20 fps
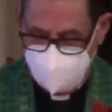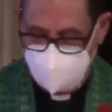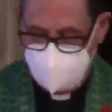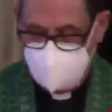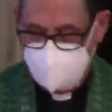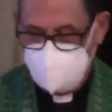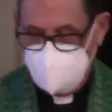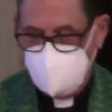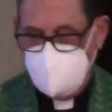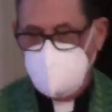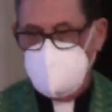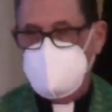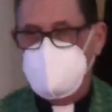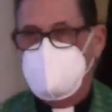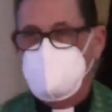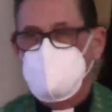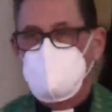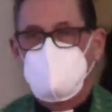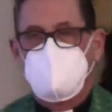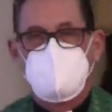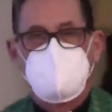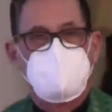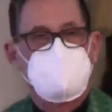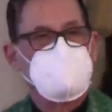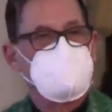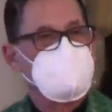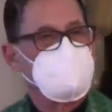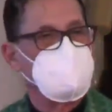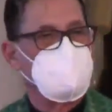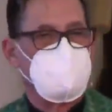and as I like to say,
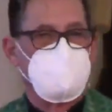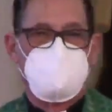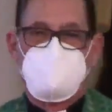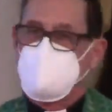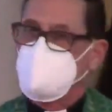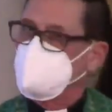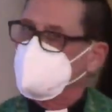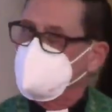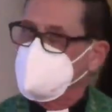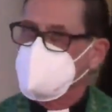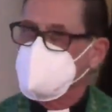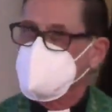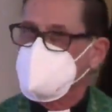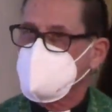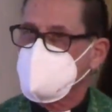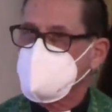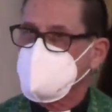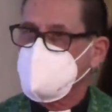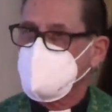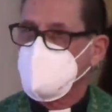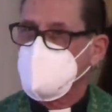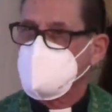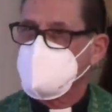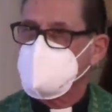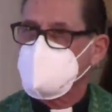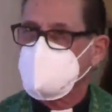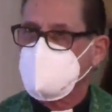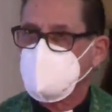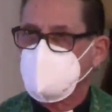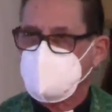get your booster
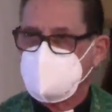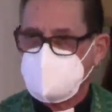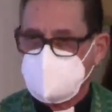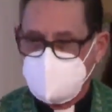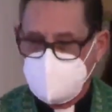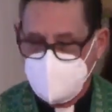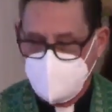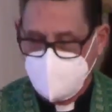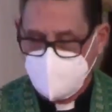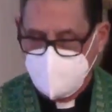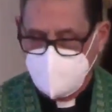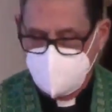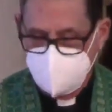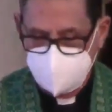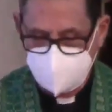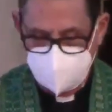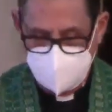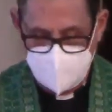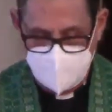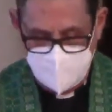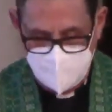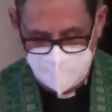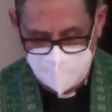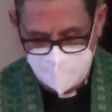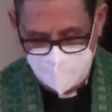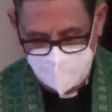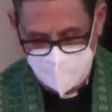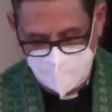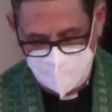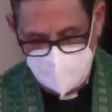shots, don't delay.
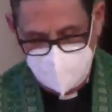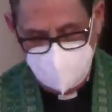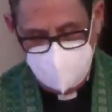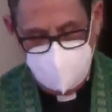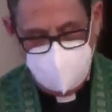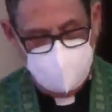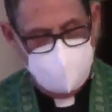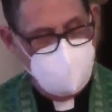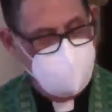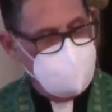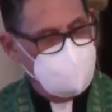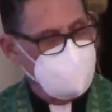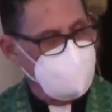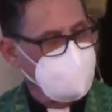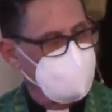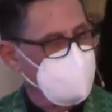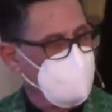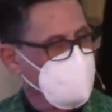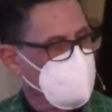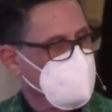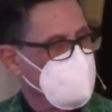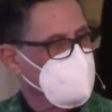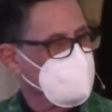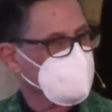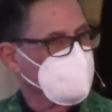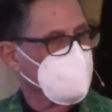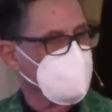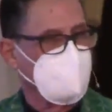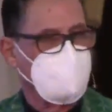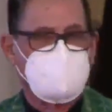And remember, most
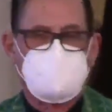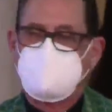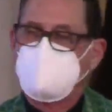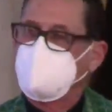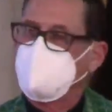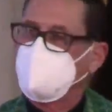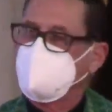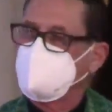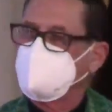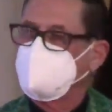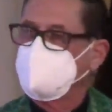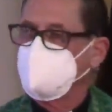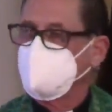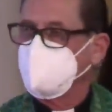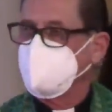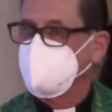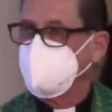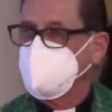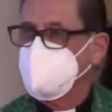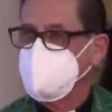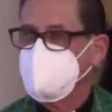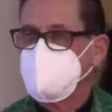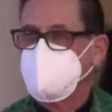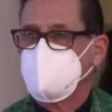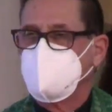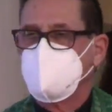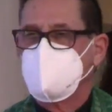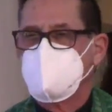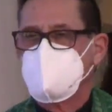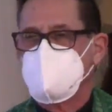of all, love your
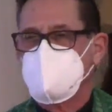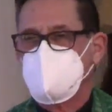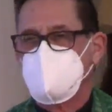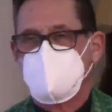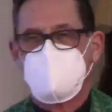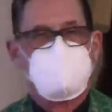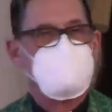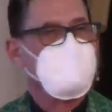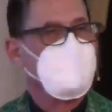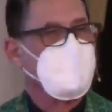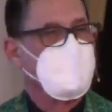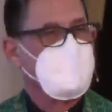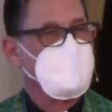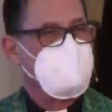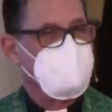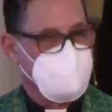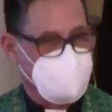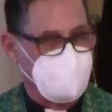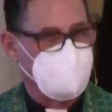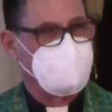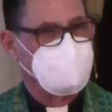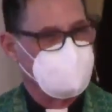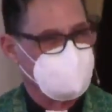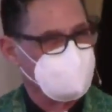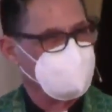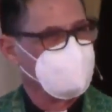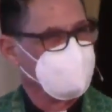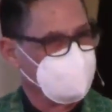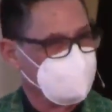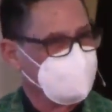neighbor as yourself.
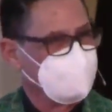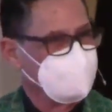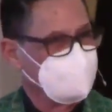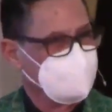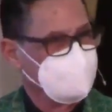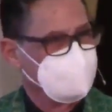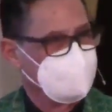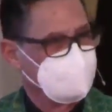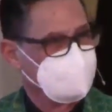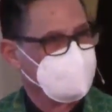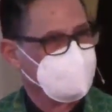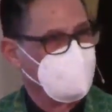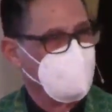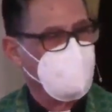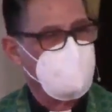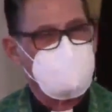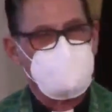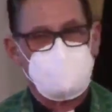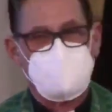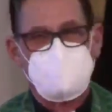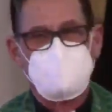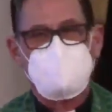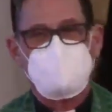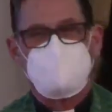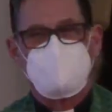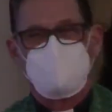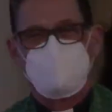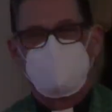Go in peace.